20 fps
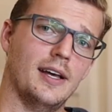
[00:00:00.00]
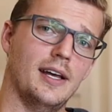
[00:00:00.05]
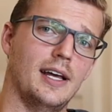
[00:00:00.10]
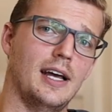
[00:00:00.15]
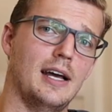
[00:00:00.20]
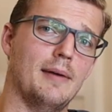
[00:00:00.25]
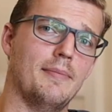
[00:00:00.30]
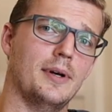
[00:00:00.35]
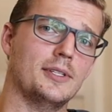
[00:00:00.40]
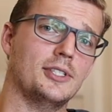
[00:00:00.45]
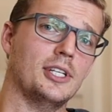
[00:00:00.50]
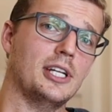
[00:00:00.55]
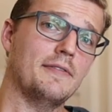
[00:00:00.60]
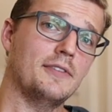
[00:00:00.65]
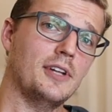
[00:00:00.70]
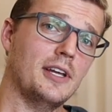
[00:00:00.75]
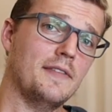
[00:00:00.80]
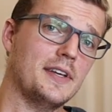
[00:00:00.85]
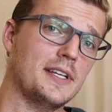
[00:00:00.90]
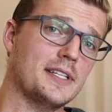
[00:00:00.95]
I don't
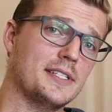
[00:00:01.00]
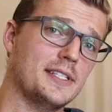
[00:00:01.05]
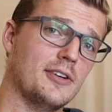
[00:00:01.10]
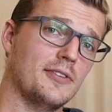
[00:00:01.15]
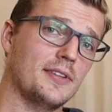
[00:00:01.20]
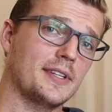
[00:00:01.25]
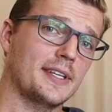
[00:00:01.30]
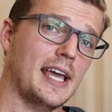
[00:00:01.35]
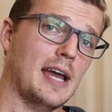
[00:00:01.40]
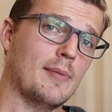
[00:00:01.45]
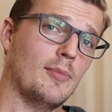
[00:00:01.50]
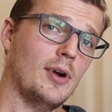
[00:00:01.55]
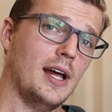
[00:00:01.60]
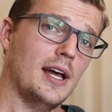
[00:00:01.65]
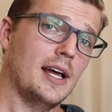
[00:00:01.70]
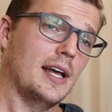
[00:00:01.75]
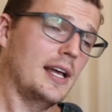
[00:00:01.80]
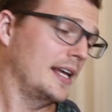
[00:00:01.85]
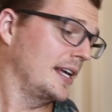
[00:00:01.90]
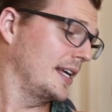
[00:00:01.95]
even know if you can see her in the
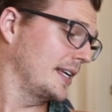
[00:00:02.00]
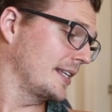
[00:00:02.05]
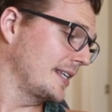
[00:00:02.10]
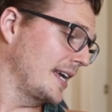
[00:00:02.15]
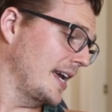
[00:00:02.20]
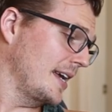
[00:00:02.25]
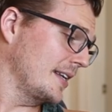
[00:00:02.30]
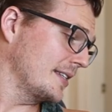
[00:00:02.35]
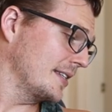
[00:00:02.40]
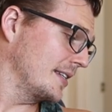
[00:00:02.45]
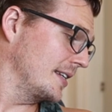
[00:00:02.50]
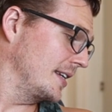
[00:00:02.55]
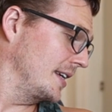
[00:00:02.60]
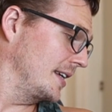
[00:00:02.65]
camera yet,